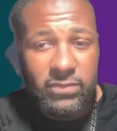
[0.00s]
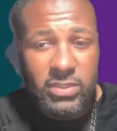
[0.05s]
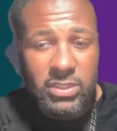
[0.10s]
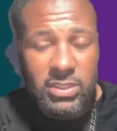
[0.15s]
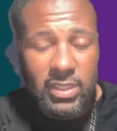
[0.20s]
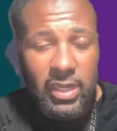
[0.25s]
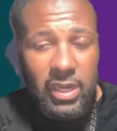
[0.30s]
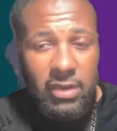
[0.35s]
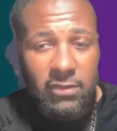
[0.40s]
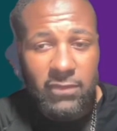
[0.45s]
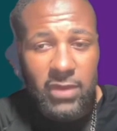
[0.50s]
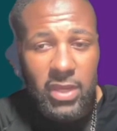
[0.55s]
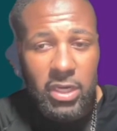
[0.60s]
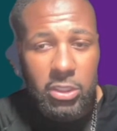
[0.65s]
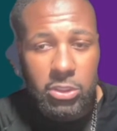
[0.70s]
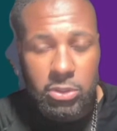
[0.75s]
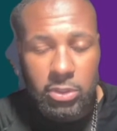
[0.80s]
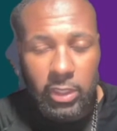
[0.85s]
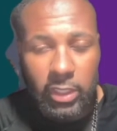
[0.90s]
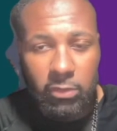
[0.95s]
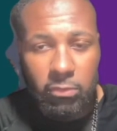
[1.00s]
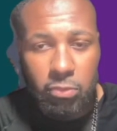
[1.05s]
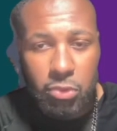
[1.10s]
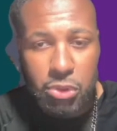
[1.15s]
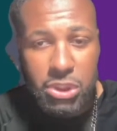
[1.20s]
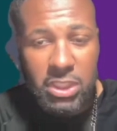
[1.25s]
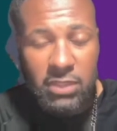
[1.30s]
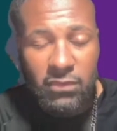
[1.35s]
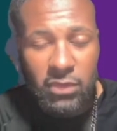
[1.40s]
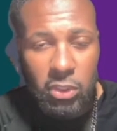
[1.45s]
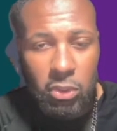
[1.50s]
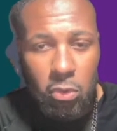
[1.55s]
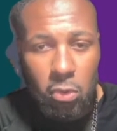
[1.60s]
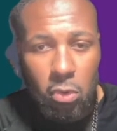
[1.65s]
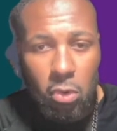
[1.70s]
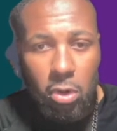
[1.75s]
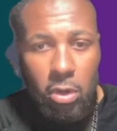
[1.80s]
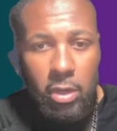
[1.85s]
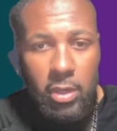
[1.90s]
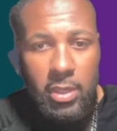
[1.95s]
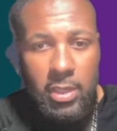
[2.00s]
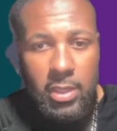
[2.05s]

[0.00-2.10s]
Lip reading: slight advantage, like receiving core